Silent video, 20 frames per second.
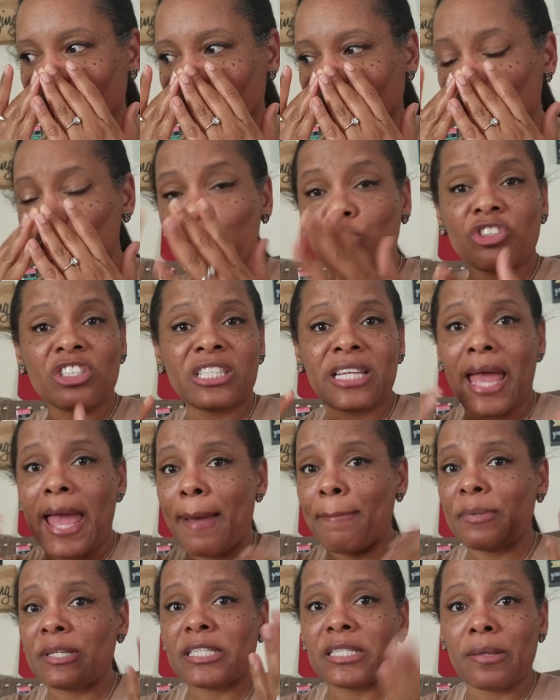who just
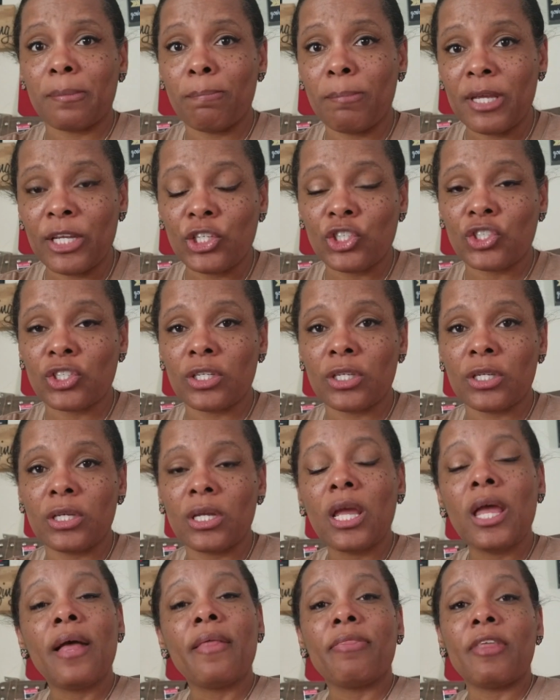happened to mention
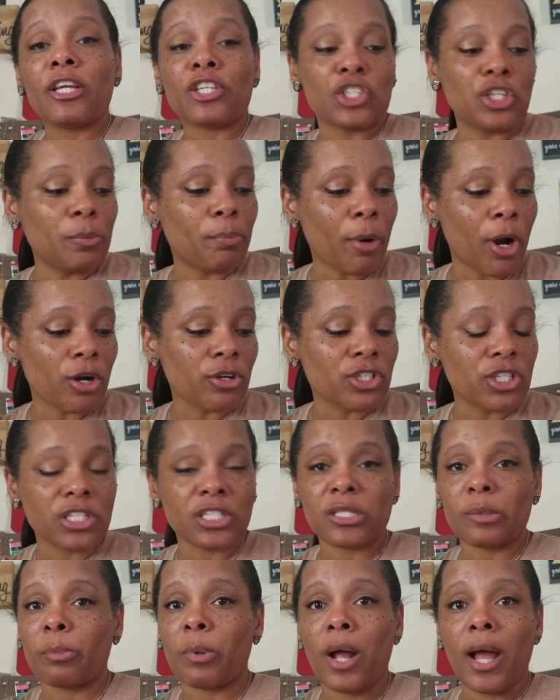that she purchased
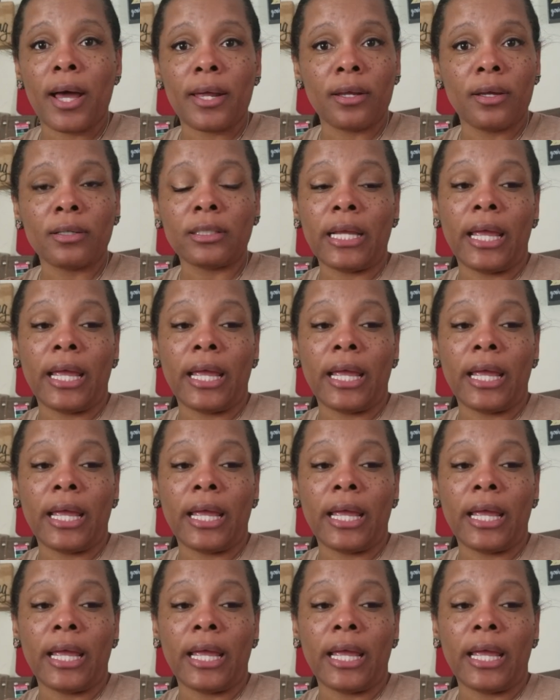the product